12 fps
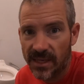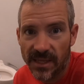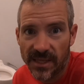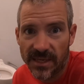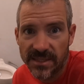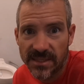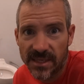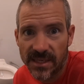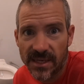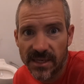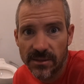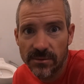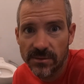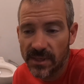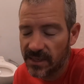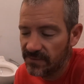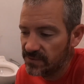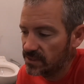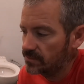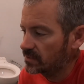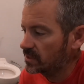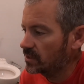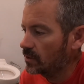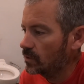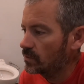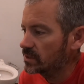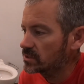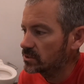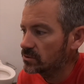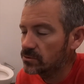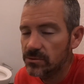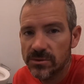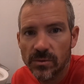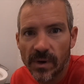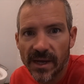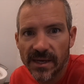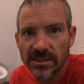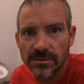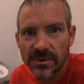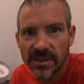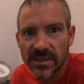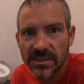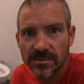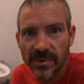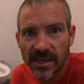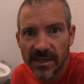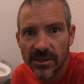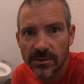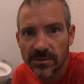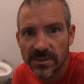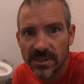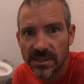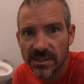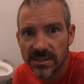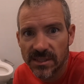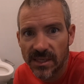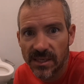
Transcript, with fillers: and like I said, I use, I've typically always used wax rings, but I used this